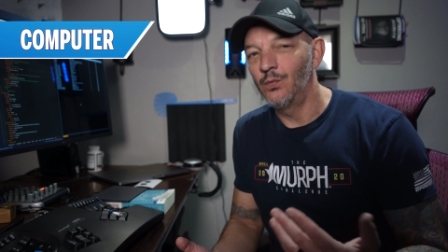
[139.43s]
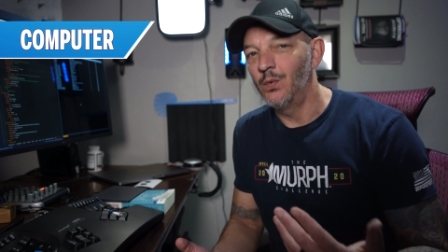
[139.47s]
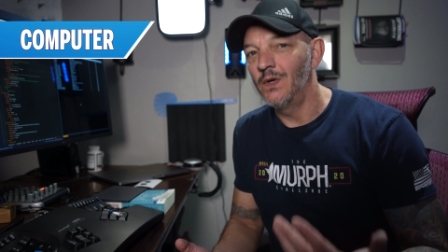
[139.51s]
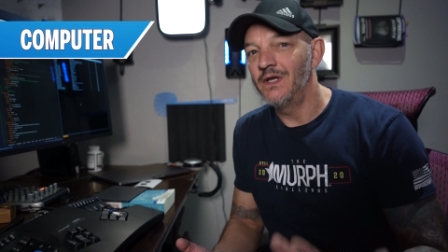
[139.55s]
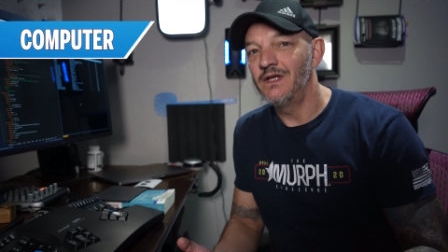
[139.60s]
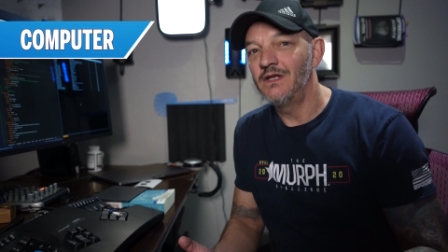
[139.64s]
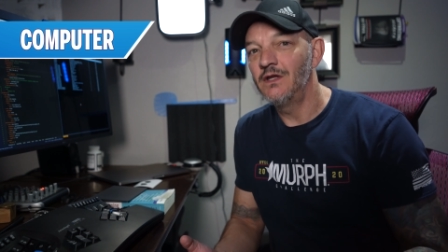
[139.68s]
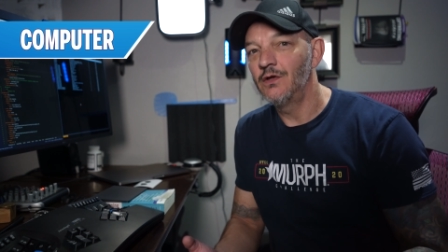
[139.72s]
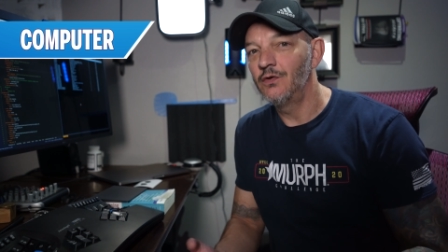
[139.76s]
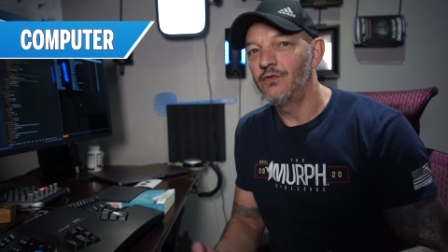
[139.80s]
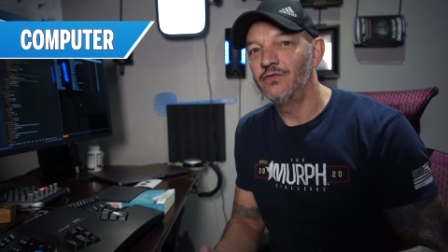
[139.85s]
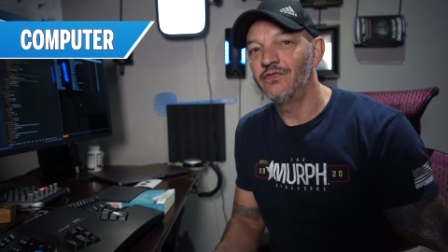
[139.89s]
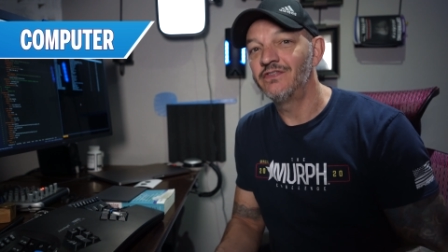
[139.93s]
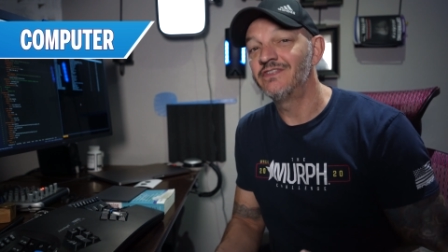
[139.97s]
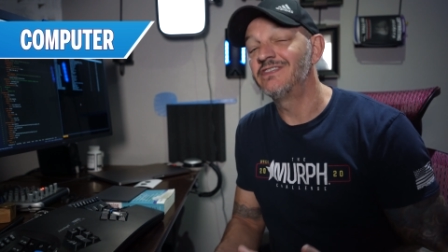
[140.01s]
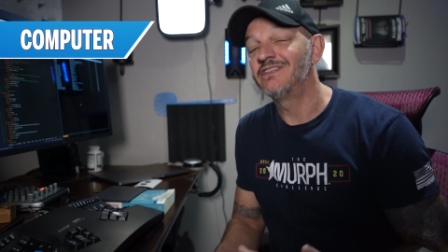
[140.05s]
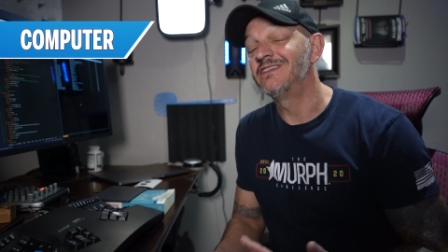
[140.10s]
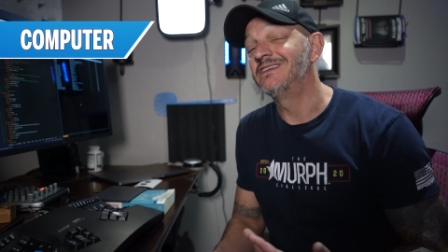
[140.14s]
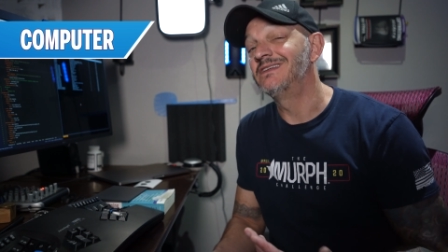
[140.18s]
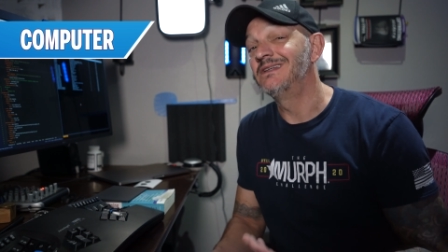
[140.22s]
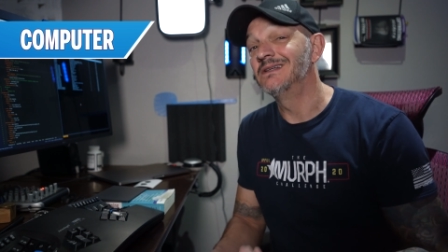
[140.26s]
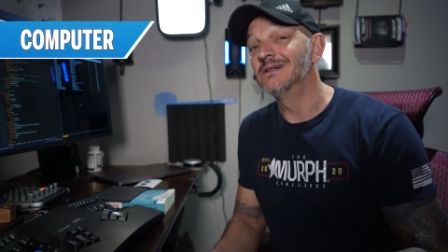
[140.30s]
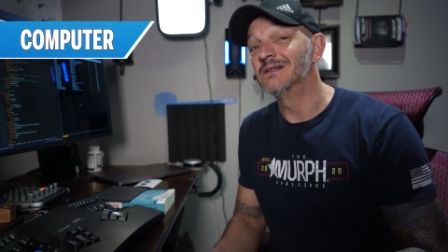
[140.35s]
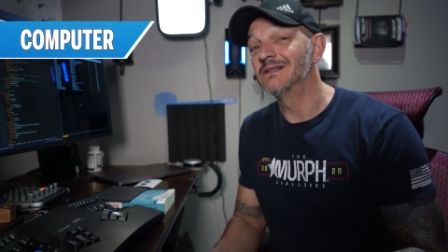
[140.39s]
Windows
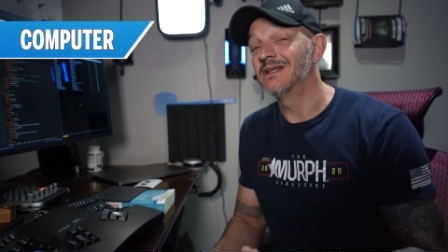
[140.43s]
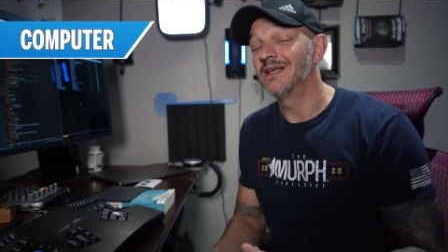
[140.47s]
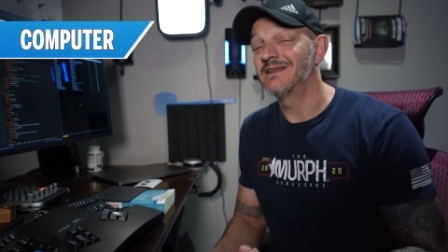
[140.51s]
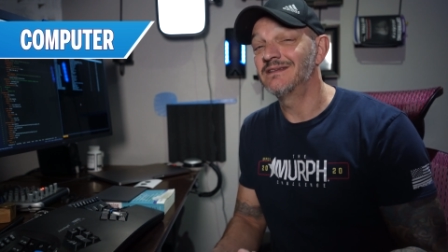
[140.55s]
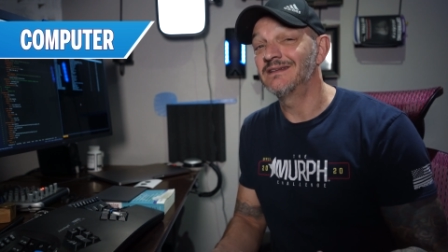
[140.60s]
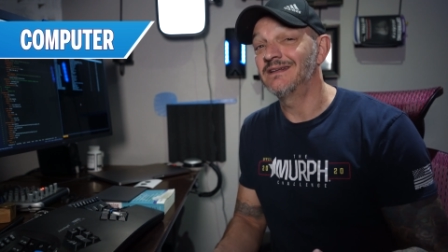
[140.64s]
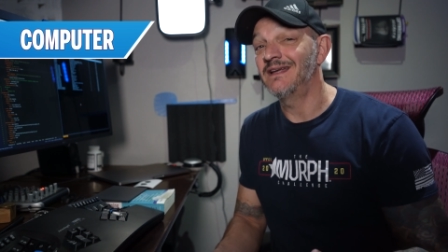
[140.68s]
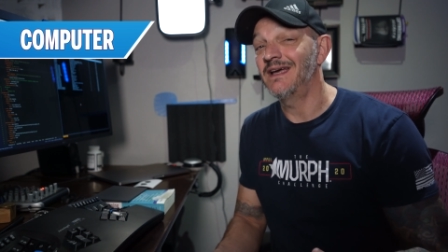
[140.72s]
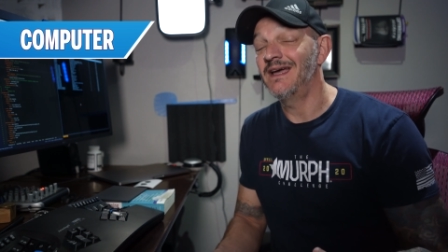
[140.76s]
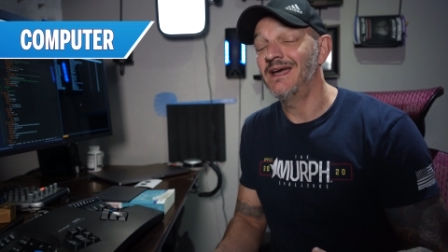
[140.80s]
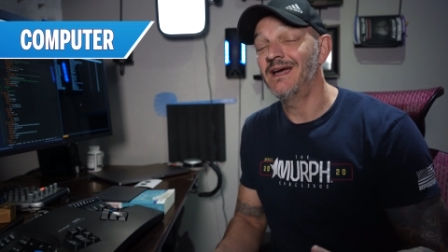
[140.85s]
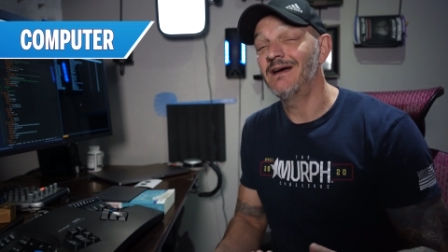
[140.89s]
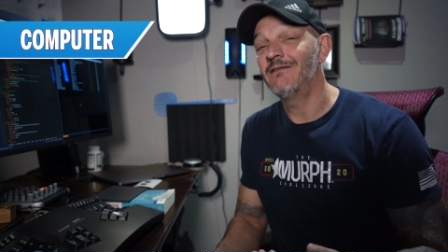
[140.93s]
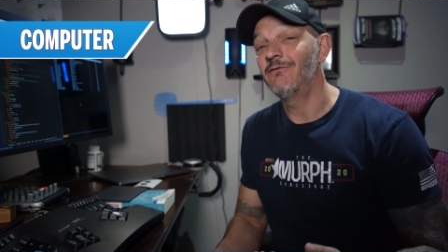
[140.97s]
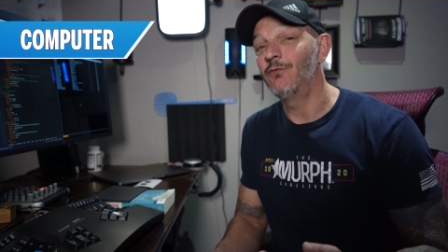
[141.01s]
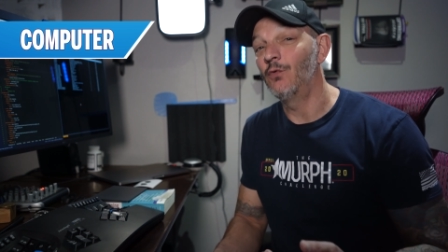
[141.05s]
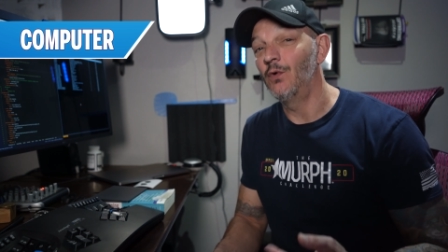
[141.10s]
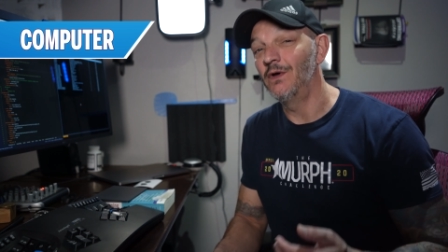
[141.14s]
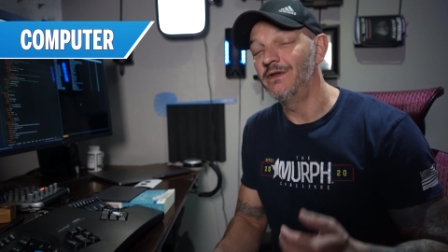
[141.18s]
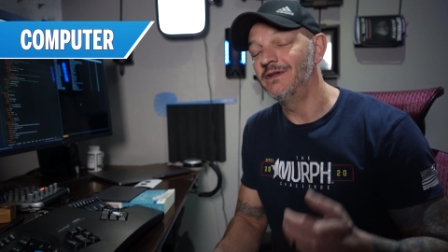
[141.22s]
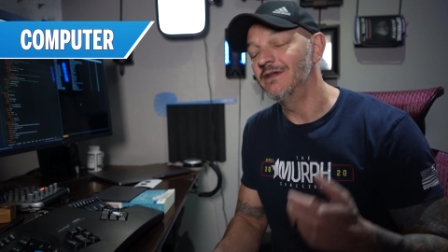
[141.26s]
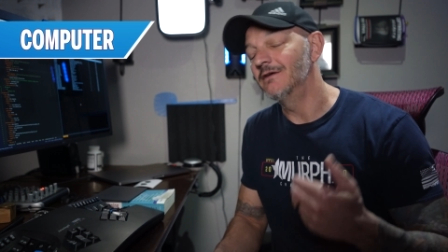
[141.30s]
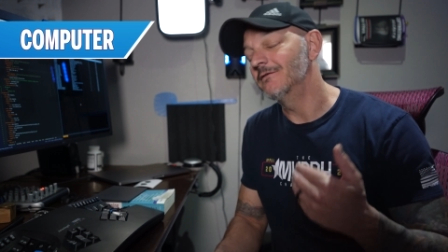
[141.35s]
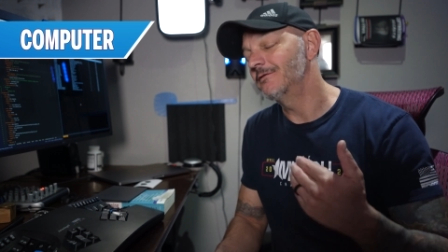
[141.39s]
still doesn't have
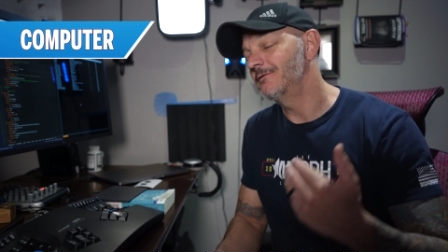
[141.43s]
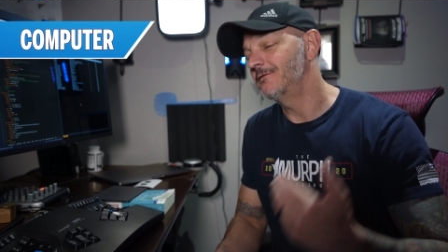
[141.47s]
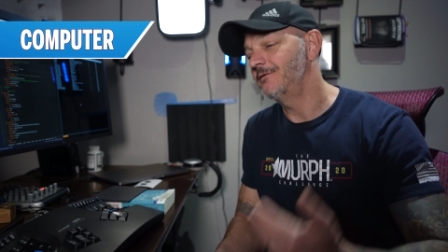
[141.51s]
one that